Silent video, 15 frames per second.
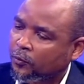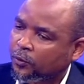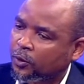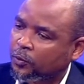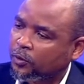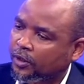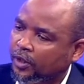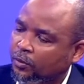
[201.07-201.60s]

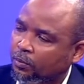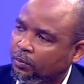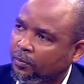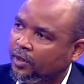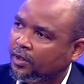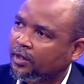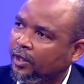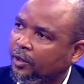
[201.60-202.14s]
so that we
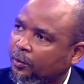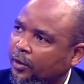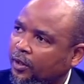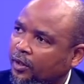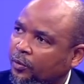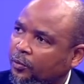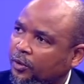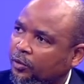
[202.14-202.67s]
can meet them
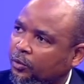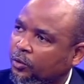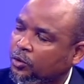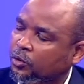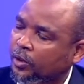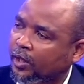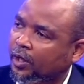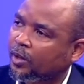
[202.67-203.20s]
and then we can
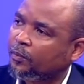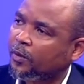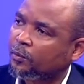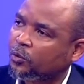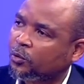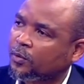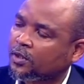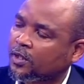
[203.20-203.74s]
also help
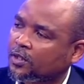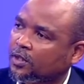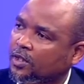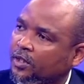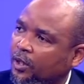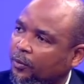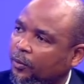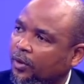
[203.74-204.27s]
them to be
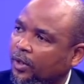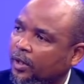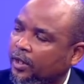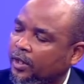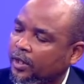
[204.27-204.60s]
sustainable.